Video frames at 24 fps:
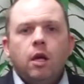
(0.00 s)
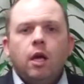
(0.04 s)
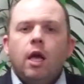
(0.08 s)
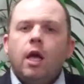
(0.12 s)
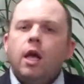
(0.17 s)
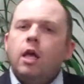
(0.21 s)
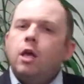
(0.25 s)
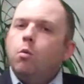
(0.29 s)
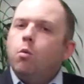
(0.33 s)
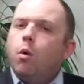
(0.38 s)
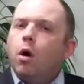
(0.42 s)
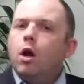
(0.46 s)

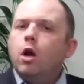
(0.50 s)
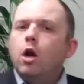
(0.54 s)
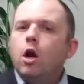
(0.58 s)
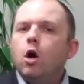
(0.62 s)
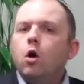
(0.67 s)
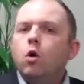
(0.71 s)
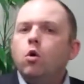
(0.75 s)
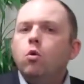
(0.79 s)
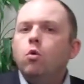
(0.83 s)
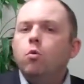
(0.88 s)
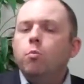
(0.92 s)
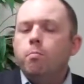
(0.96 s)
You want to
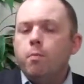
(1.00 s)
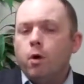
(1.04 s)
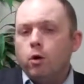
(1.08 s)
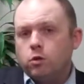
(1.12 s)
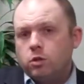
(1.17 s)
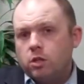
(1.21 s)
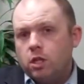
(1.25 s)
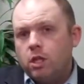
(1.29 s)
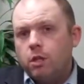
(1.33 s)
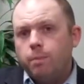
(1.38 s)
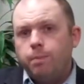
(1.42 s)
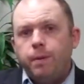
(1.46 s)
know who
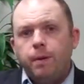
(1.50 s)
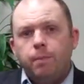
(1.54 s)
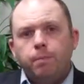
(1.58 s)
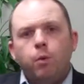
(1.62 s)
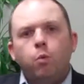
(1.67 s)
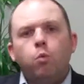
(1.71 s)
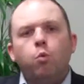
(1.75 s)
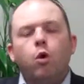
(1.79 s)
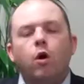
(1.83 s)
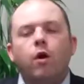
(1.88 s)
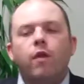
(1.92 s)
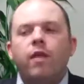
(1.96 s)
most of the
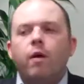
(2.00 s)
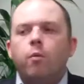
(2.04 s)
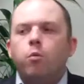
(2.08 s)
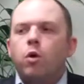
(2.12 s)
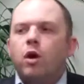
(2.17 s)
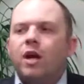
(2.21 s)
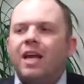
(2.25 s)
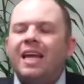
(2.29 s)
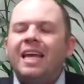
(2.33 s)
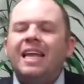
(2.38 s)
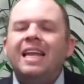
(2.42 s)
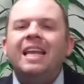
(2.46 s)
people were that
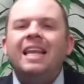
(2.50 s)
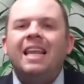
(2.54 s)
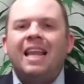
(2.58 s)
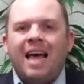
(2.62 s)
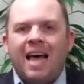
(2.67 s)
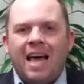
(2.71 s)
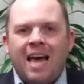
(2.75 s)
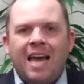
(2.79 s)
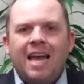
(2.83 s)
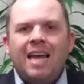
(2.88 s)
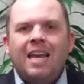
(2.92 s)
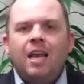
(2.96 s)
were in
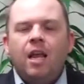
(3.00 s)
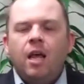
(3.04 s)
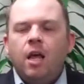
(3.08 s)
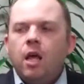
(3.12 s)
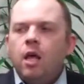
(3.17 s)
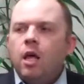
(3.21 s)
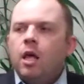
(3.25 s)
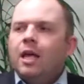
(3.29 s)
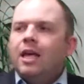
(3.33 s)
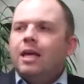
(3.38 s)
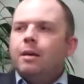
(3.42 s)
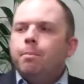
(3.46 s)
line
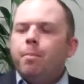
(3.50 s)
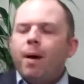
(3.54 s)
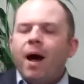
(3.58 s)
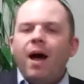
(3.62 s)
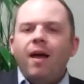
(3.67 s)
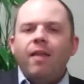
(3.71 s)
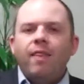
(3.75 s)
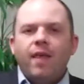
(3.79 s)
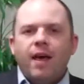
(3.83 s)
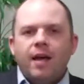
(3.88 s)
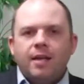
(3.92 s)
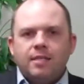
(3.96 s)

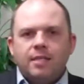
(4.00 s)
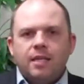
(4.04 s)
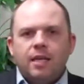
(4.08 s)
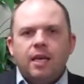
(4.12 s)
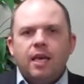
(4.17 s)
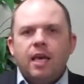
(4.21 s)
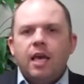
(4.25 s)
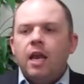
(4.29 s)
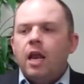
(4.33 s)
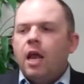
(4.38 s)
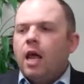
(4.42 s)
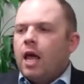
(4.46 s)
buying that
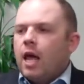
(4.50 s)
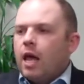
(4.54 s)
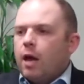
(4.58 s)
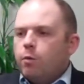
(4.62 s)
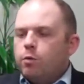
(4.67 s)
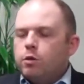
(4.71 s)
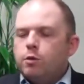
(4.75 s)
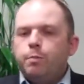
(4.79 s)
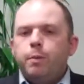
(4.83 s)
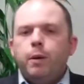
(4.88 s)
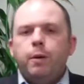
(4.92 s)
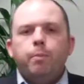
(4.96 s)
ticket? It
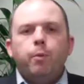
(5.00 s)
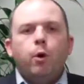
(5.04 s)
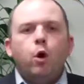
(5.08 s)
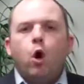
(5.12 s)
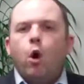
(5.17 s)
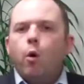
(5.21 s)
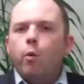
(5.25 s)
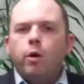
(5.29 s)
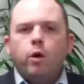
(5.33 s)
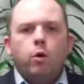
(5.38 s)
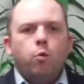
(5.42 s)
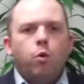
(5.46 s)
was people
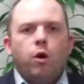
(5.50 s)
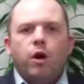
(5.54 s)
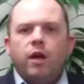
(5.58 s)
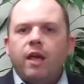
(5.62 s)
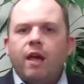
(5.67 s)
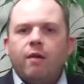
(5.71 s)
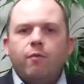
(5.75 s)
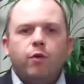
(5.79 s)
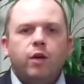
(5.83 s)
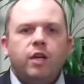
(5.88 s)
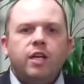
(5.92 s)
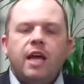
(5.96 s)
going to work
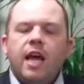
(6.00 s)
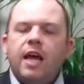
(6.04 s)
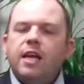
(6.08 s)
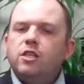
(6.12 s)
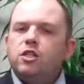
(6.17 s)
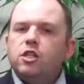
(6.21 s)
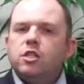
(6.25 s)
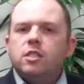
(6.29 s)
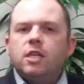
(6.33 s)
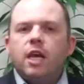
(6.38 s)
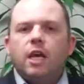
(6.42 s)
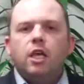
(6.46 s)
every day,
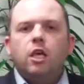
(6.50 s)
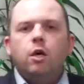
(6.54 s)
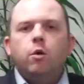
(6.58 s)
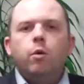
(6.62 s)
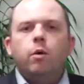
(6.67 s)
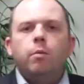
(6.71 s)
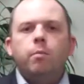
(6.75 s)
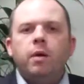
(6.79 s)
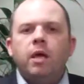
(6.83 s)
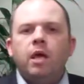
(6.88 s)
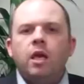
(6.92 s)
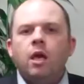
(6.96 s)
just like you
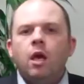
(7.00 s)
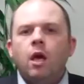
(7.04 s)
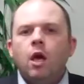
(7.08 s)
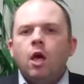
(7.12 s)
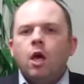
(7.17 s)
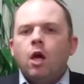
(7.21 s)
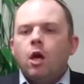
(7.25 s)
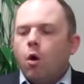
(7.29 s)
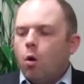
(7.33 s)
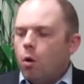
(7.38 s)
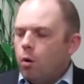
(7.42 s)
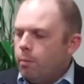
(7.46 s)
and me,
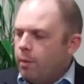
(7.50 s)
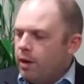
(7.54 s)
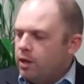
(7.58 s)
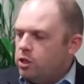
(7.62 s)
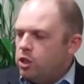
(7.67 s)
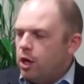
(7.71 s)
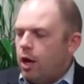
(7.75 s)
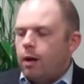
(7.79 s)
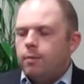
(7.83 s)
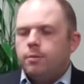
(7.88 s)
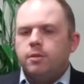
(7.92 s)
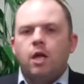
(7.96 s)
going, my
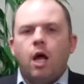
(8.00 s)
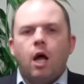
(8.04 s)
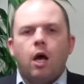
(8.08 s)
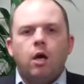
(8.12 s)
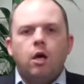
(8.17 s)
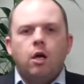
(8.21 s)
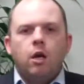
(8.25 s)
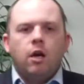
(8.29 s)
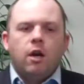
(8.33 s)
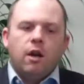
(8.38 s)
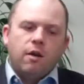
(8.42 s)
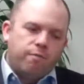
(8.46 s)
job's not
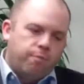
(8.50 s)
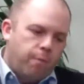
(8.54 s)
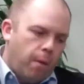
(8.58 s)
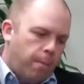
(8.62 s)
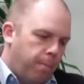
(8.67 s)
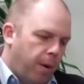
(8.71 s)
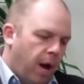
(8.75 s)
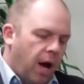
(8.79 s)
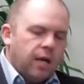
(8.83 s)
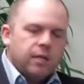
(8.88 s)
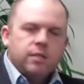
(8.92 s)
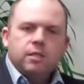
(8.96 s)
good enough, my
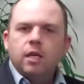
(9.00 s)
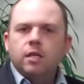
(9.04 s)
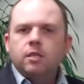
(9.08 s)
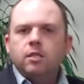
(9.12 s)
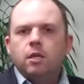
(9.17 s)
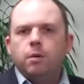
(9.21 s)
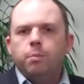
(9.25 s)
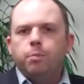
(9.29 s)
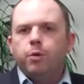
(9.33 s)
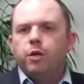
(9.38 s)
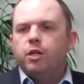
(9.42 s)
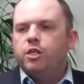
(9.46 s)
boss
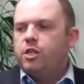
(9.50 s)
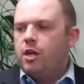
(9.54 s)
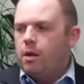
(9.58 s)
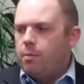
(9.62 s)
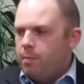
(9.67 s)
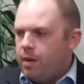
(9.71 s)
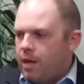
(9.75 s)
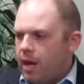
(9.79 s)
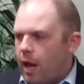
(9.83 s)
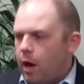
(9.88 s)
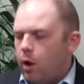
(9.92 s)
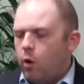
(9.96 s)
doesn't appreciate
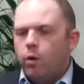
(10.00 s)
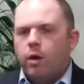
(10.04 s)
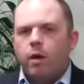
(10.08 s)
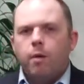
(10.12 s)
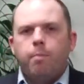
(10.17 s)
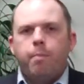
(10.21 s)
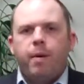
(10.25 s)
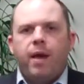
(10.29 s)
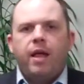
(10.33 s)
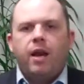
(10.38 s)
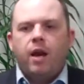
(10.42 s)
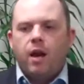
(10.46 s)
me, I don't
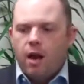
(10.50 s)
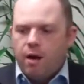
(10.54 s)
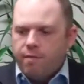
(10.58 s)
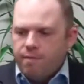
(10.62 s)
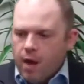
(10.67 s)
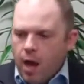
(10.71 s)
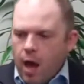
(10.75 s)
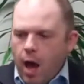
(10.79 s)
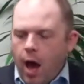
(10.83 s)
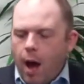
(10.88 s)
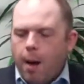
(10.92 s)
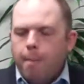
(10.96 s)
get paid
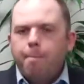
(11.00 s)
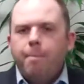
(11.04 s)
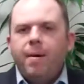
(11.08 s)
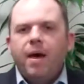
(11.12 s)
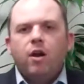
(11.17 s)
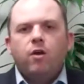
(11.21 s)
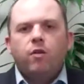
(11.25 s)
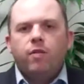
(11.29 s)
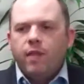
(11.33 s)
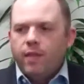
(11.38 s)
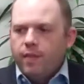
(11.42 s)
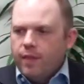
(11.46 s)
enough, I'm
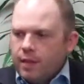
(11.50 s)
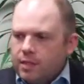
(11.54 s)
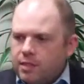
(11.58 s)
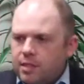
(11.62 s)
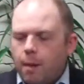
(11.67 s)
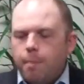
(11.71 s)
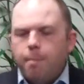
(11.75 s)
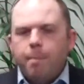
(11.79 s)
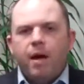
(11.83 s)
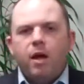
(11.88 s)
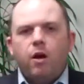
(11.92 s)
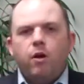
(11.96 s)
better than this,
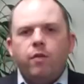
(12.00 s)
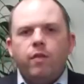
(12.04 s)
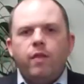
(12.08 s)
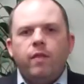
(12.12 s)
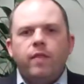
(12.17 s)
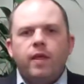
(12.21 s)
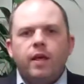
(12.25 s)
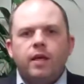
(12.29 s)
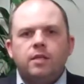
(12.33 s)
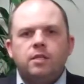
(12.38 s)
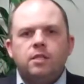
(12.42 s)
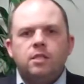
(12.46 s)

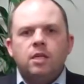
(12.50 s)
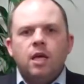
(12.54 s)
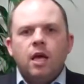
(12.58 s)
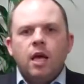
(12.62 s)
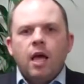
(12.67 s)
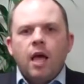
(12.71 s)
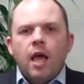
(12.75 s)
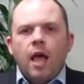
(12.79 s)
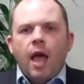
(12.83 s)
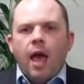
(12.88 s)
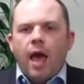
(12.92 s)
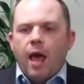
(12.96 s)

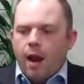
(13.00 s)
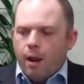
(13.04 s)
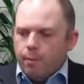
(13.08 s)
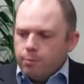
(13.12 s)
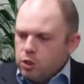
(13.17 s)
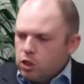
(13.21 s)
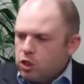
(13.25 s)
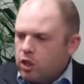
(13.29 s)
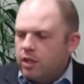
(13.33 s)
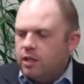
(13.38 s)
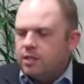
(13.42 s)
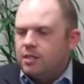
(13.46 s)
and I'm
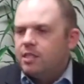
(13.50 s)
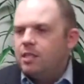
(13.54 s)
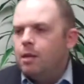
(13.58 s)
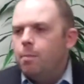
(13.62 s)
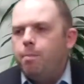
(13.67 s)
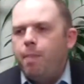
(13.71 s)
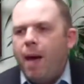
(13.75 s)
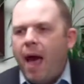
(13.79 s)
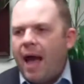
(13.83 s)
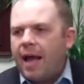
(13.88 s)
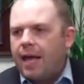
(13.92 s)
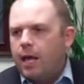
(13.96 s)
just going to
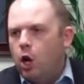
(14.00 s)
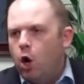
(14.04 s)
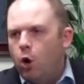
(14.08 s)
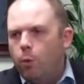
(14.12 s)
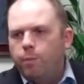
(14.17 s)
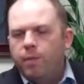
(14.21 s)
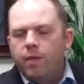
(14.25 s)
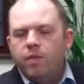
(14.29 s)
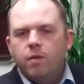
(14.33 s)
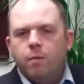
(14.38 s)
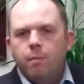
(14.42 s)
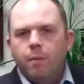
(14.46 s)
sit back and
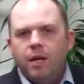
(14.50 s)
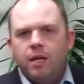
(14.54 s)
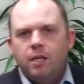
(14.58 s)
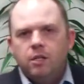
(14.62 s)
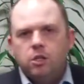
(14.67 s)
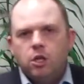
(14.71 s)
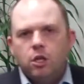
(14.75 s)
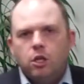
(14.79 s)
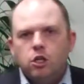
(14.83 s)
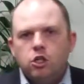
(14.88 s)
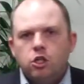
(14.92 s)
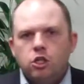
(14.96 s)
hope that the
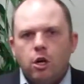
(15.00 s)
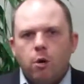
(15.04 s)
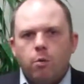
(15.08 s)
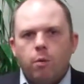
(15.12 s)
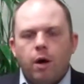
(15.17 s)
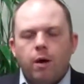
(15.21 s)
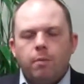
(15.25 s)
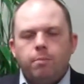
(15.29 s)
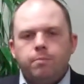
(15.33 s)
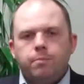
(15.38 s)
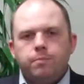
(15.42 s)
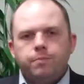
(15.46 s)
money's going to show
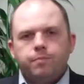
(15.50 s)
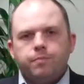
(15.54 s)
up.